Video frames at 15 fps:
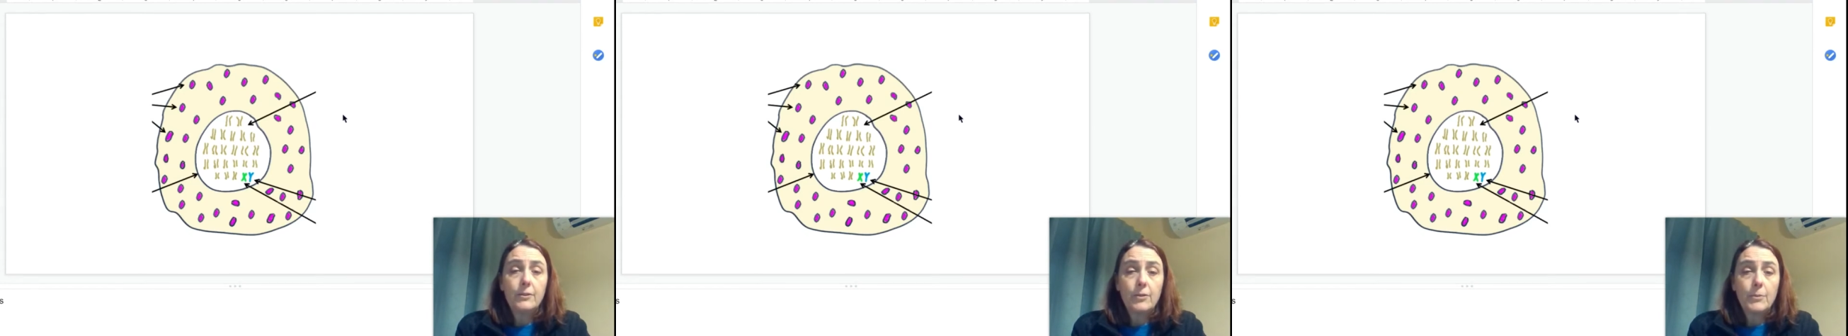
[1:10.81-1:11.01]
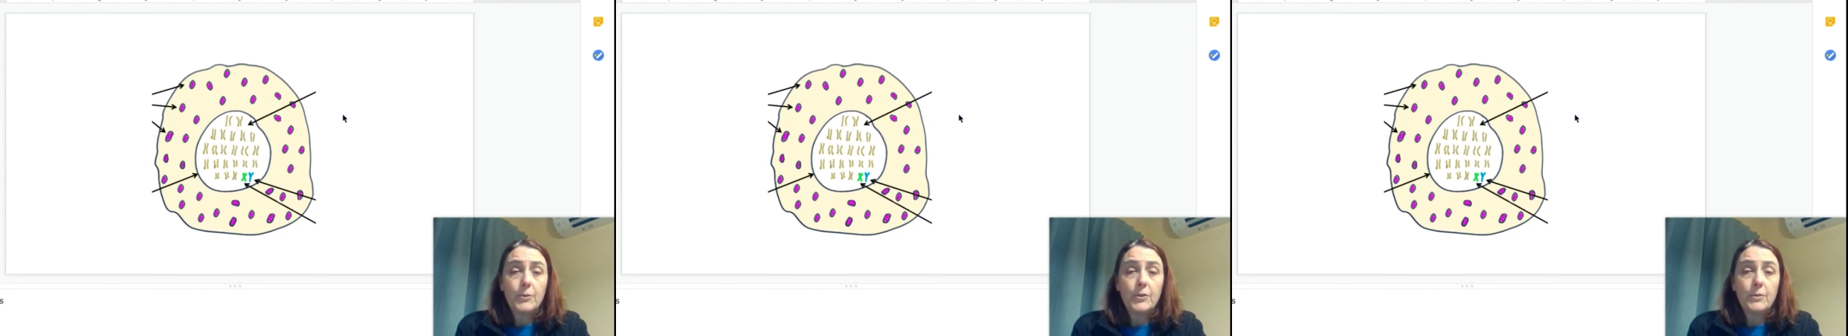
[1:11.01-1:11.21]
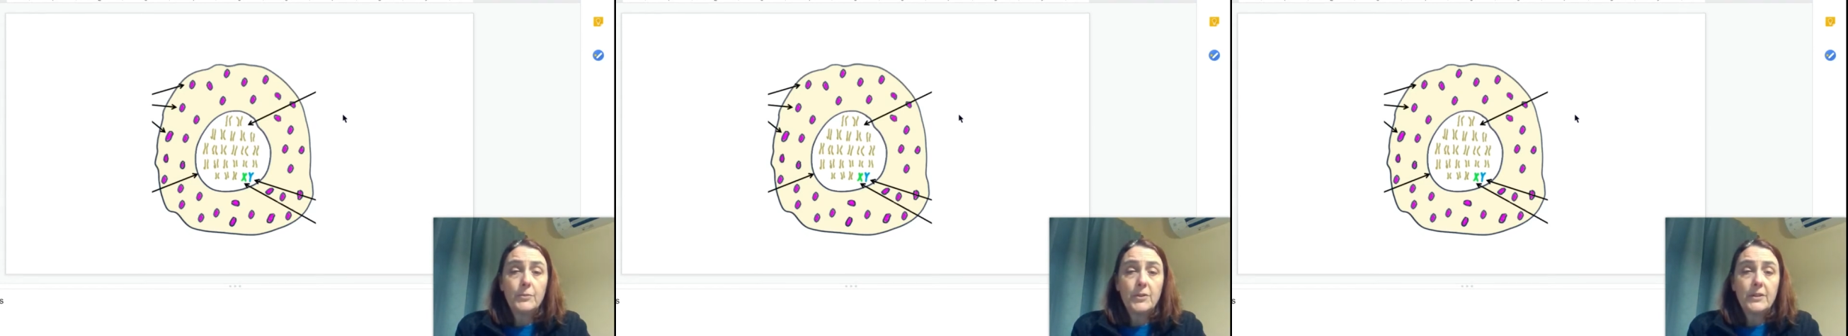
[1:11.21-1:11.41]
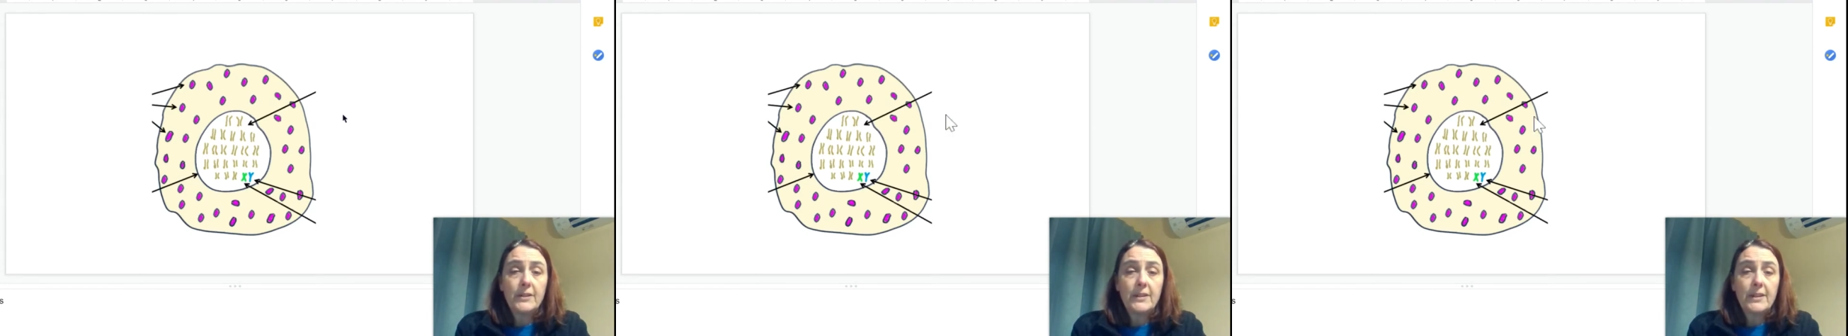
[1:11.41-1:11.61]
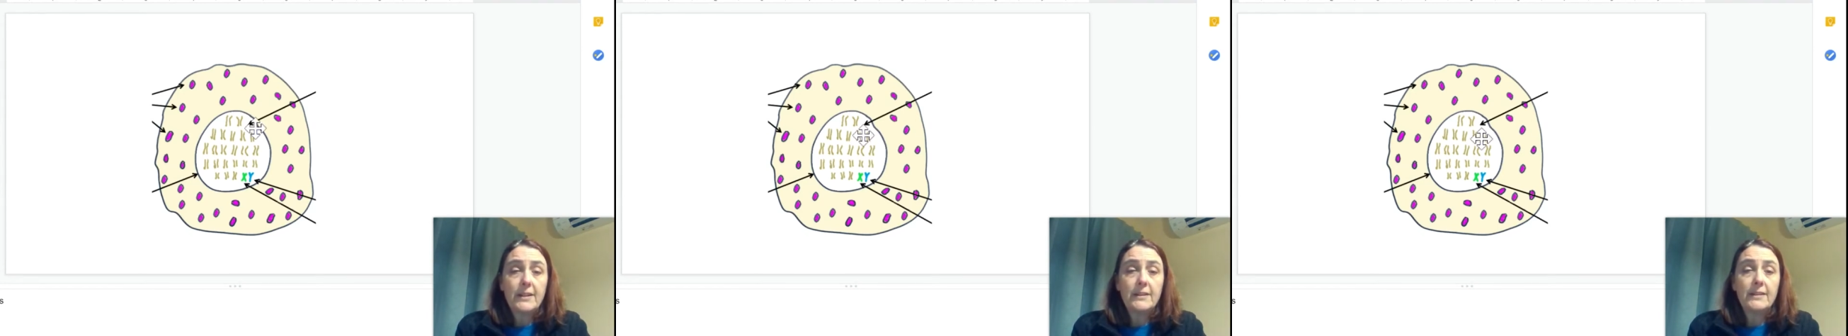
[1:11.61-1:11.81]
chromosomes
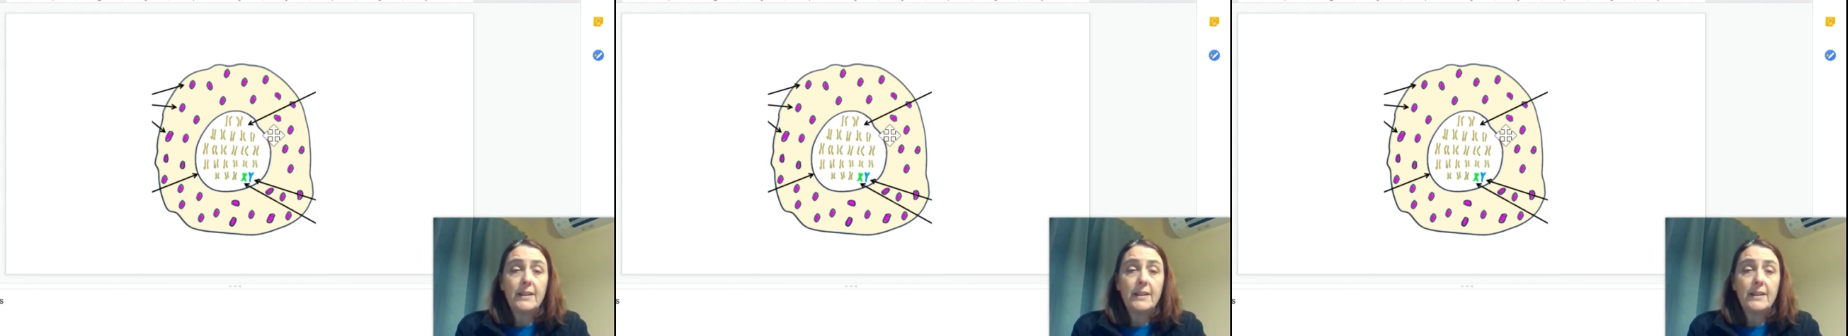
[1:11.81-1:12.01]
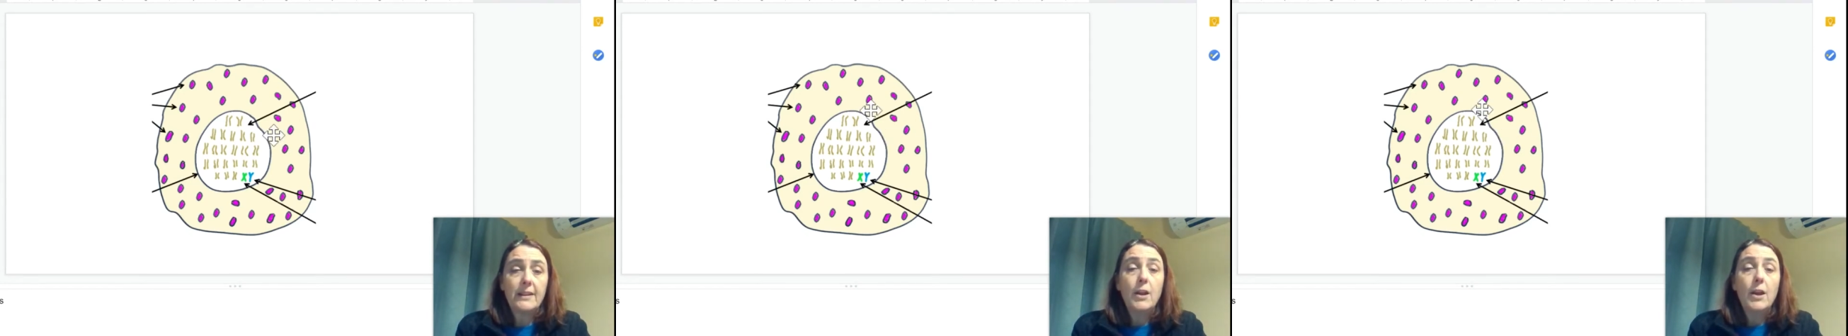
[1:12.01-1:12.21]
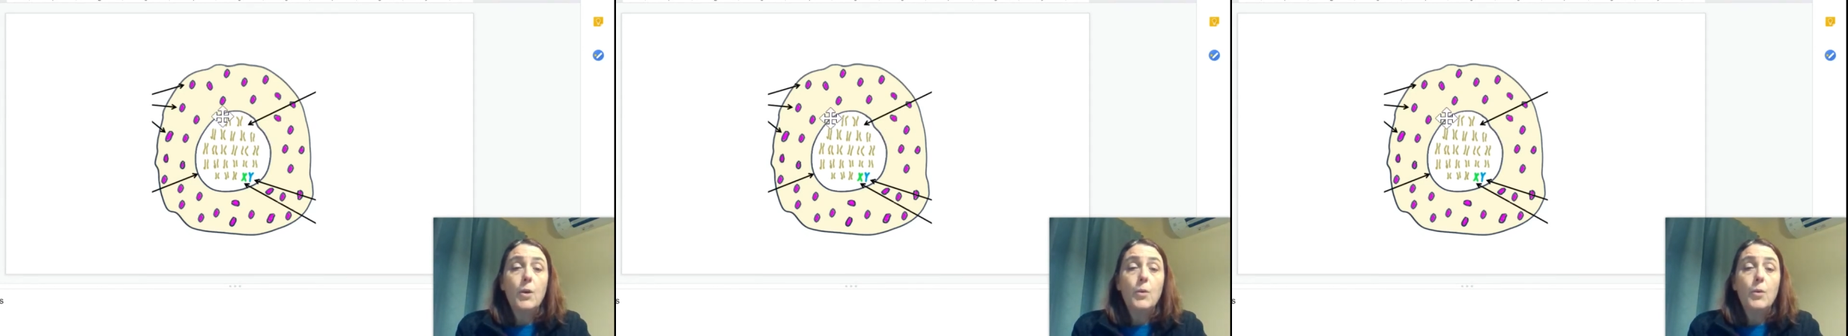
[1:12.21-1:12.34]
inside a cell,